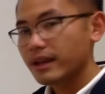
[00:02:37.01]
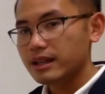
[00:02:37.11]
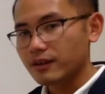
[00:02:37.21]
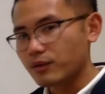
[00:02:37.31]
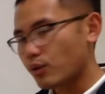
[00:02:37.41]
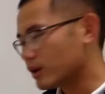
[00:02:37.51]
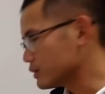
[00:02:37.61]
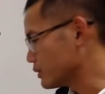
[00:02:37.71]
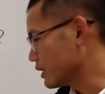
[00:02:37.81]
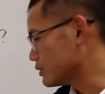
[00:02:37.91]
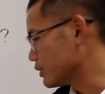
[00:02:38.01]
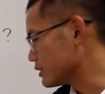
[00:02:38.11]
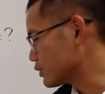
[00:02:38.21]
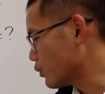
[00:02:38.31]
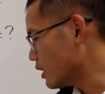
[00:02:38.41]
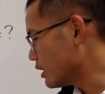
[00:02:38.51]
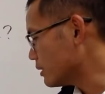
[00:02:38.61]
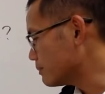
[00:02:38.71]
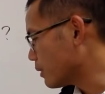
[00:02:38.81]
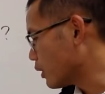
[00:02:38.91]
And of course, we can just
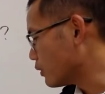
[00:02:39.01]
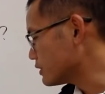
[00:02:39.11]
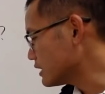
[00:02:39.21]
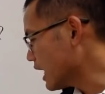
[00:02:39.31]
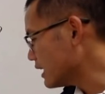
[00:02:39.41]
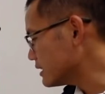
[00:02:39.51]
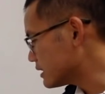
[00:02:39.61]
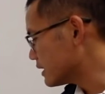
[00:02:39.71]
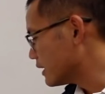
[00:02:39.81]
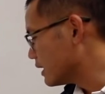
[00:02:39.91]
square both sides.